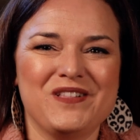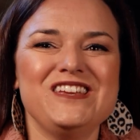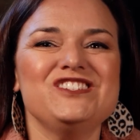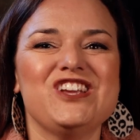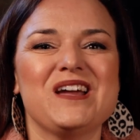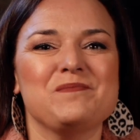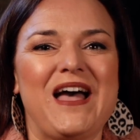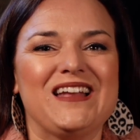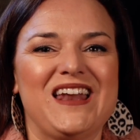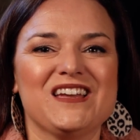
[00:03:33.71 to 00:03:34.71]
Please check
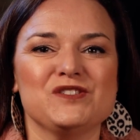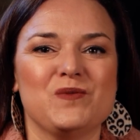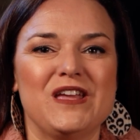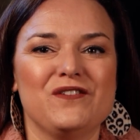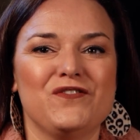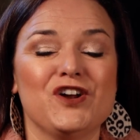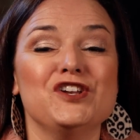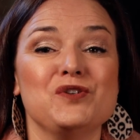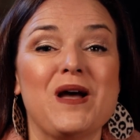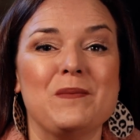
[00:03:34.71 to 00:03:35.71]
back next week for a
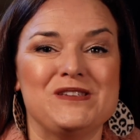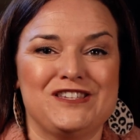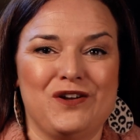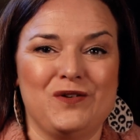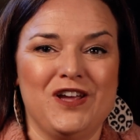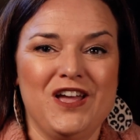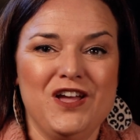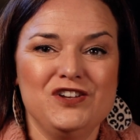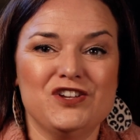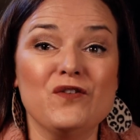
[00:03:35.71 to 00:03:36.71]
new episode.
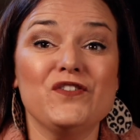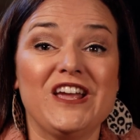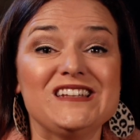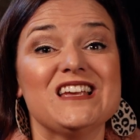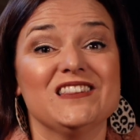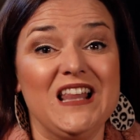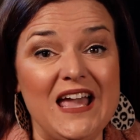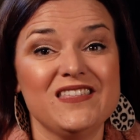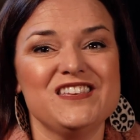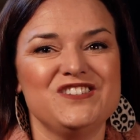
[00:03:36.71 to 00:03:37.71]
Don't forget to
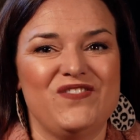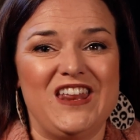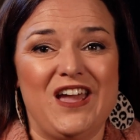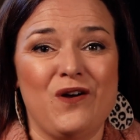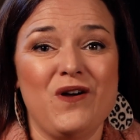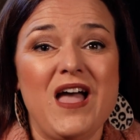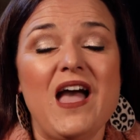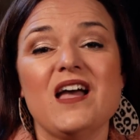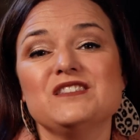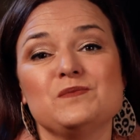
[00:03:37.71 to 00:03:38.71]
like this video
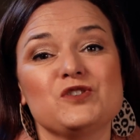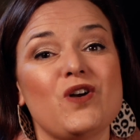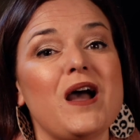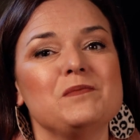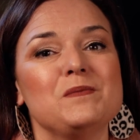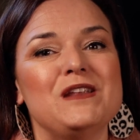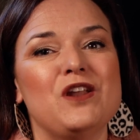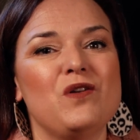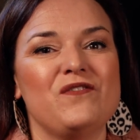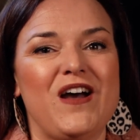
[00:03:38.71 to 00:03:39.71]
and subscribe to be
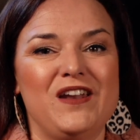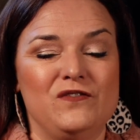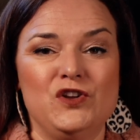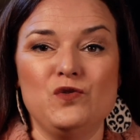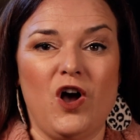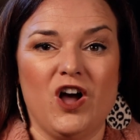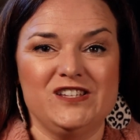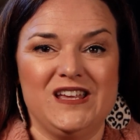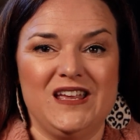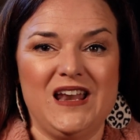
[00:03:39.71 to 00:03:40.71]
notified of new
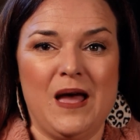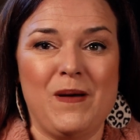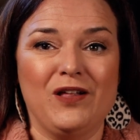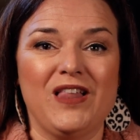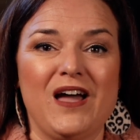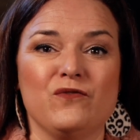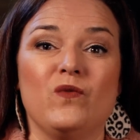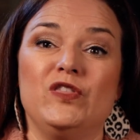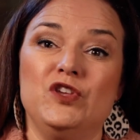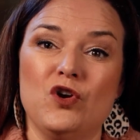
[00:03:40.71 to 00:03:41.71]
content about life
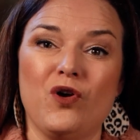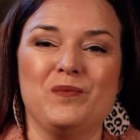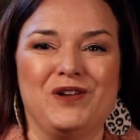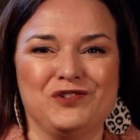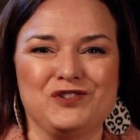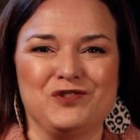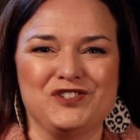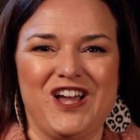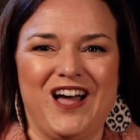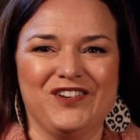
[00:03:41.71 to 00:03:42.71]
with your middle school
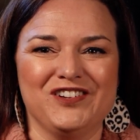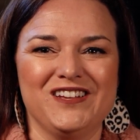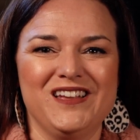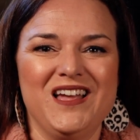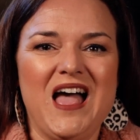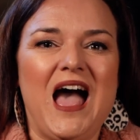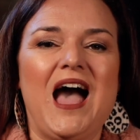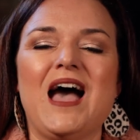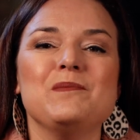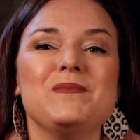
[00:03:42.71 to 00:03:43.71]
child.
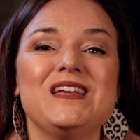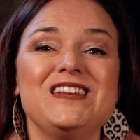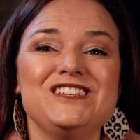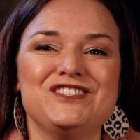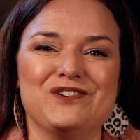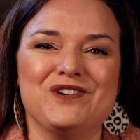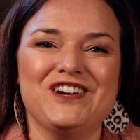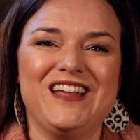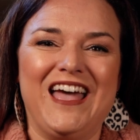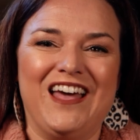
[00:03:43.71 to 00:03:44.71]
I'm Mandy
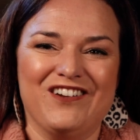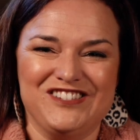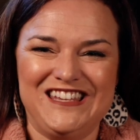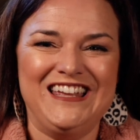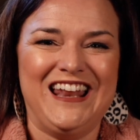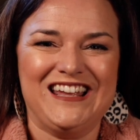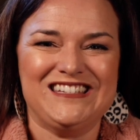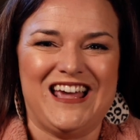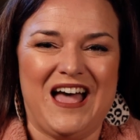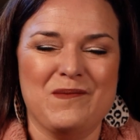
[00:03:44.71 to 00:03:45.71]
Stewart, and I'll see you
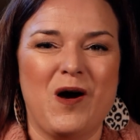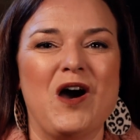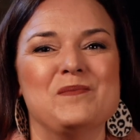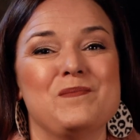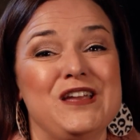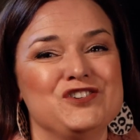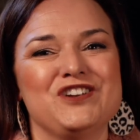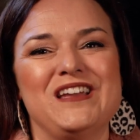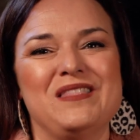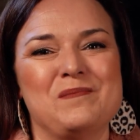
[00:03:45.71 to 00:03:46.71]
next time on
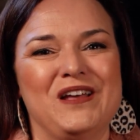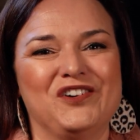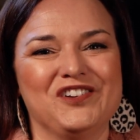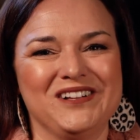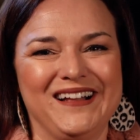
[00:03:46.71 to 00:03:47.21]
Majoring in the Middle.